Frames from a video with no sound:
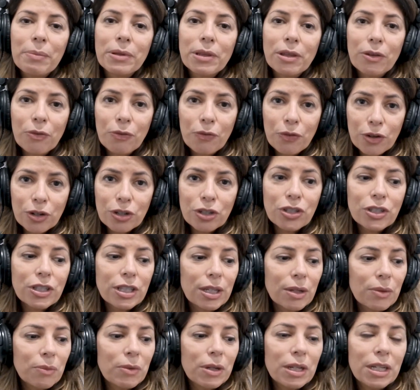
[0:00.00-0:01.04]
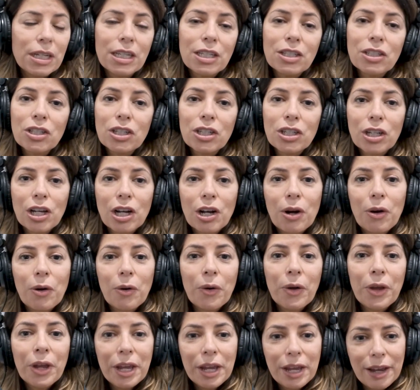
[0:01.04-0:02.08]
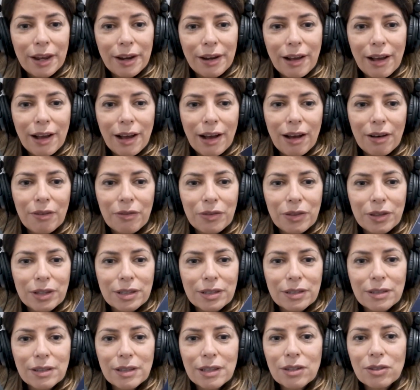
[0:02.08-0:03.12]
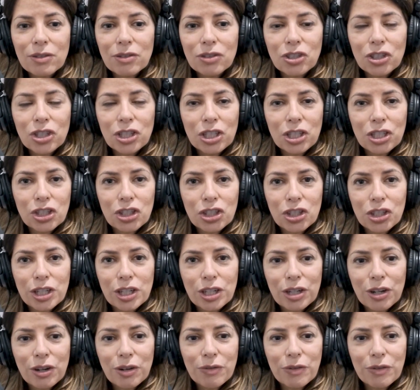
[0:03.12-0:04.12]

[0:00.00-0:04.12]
the first thing we need to know, and I have this little cheat sheet over